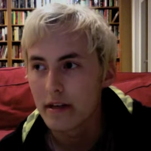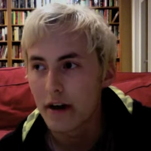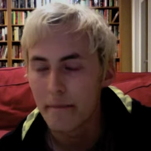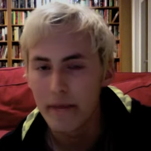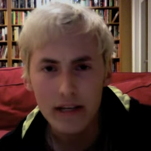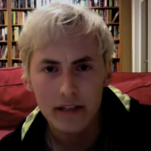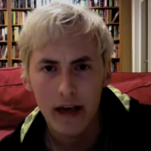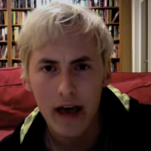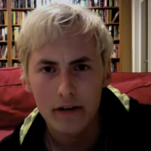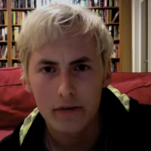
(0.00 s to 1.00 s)
an amazing
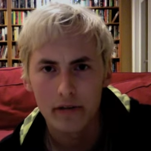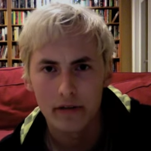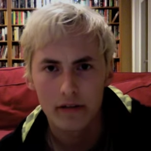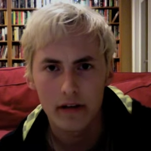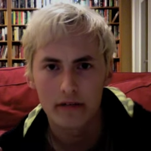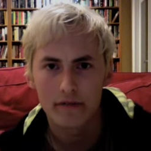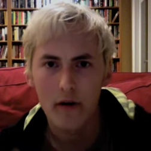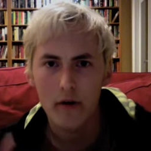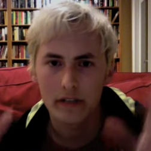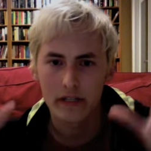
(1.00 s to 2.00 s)
actor as
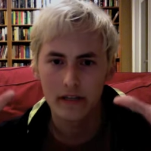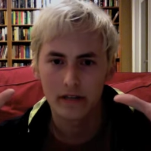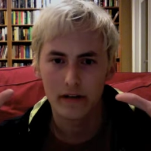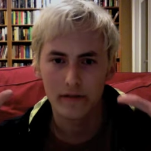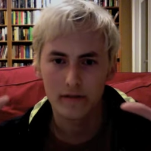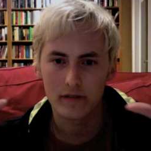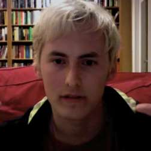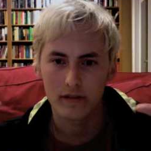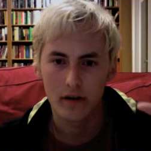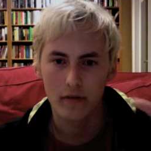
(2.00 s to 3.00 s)
far as his differences go,